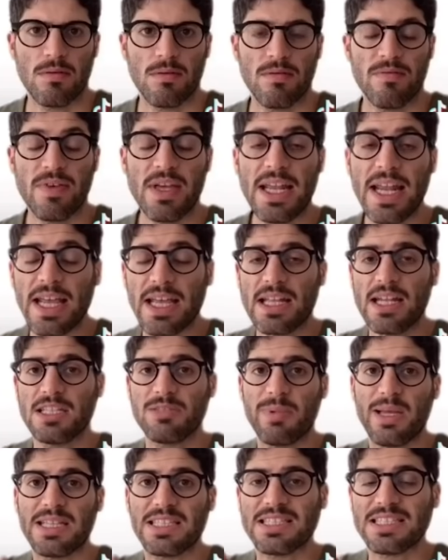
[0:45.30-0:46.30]
Van Aken has
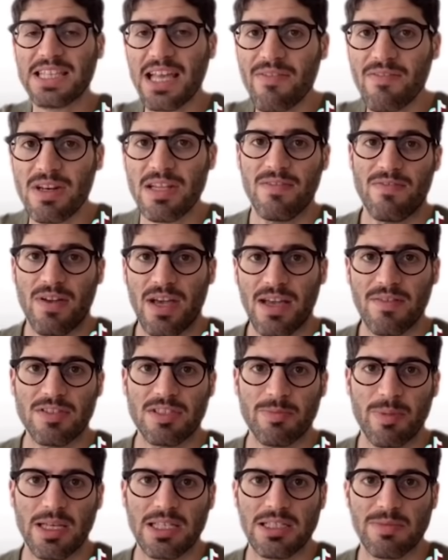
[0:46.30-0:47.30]
made 75
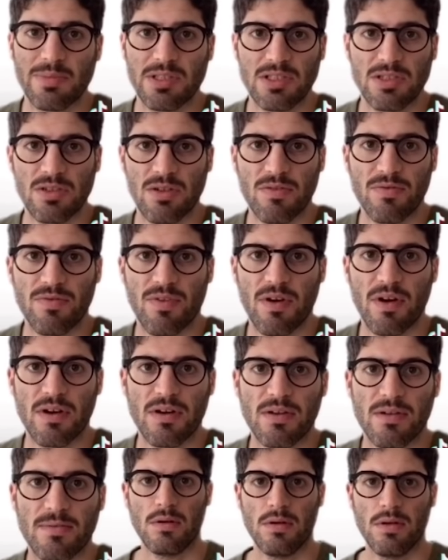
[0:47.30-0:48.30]
specimens so far.
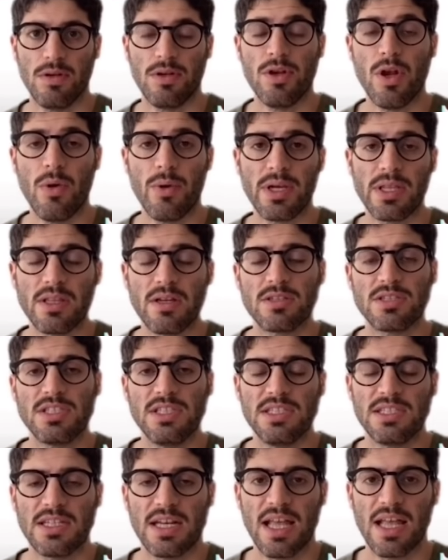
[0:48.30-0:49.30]
Knowing their
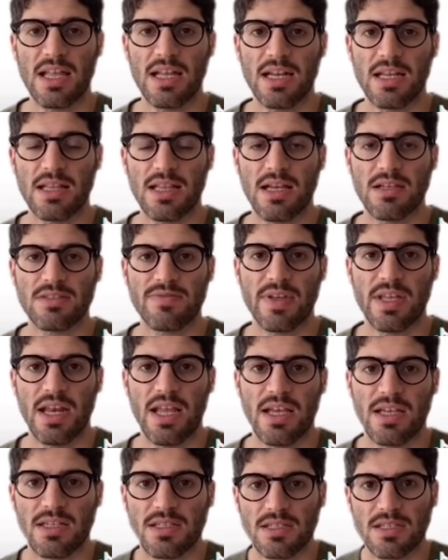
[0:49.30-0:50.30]
seasonality allows Van
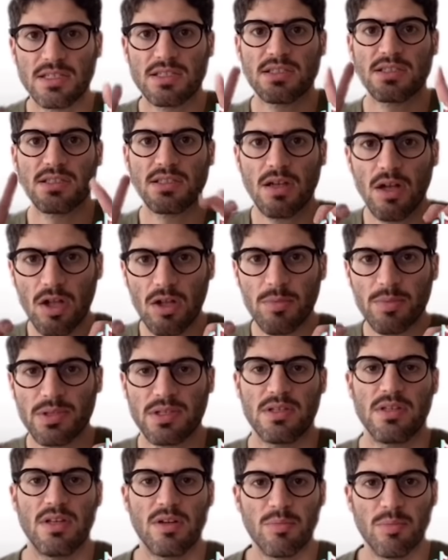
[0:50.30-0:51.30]
Aken to sculpt
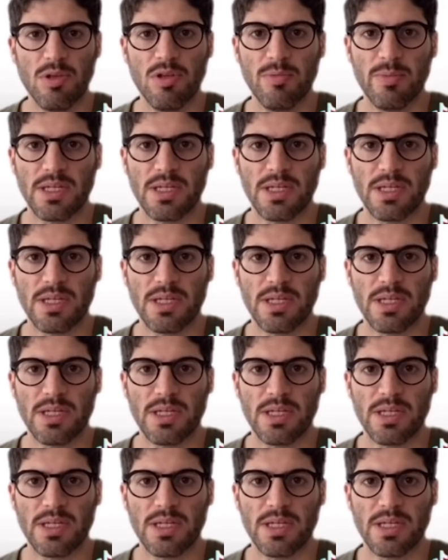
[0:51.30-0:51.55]
their blooming